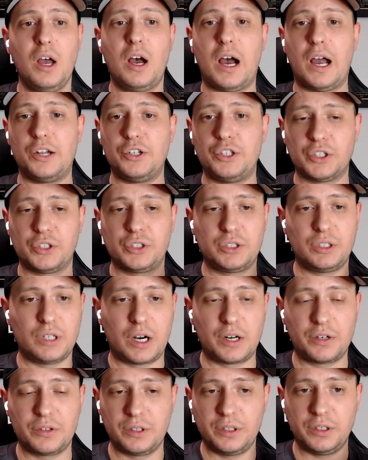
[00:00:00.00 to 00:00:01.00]
I just
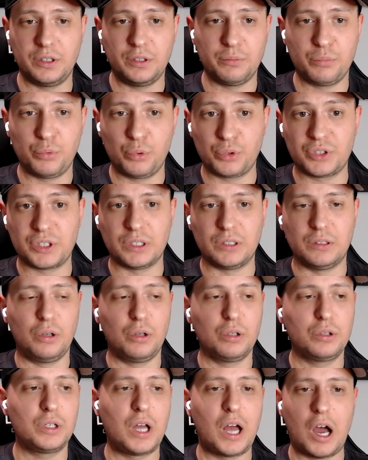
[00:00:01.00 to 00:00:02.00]
started reading books a
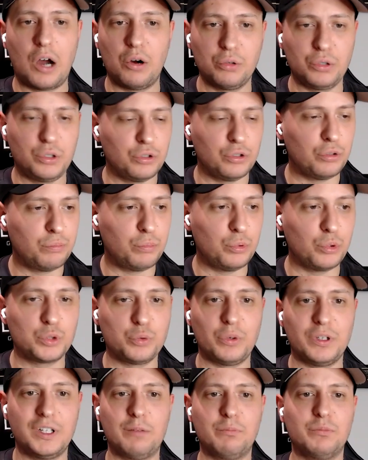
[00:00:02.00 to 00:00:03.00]
lot, audio books
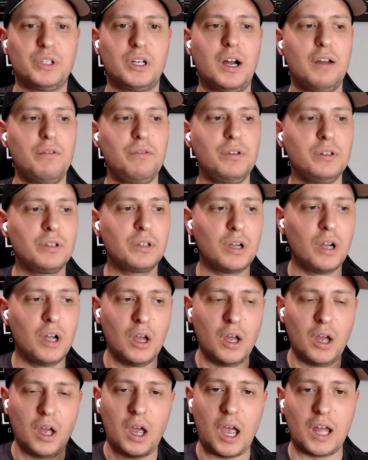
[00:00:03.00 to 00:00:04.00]
when I'm driving,
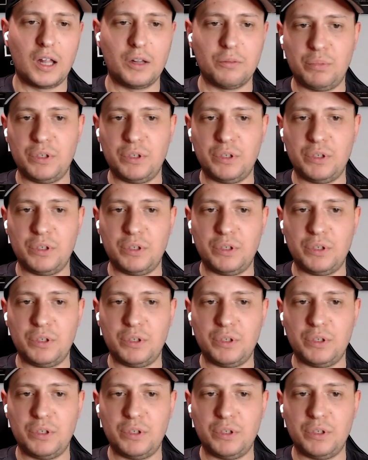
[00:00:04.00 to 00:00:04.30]
and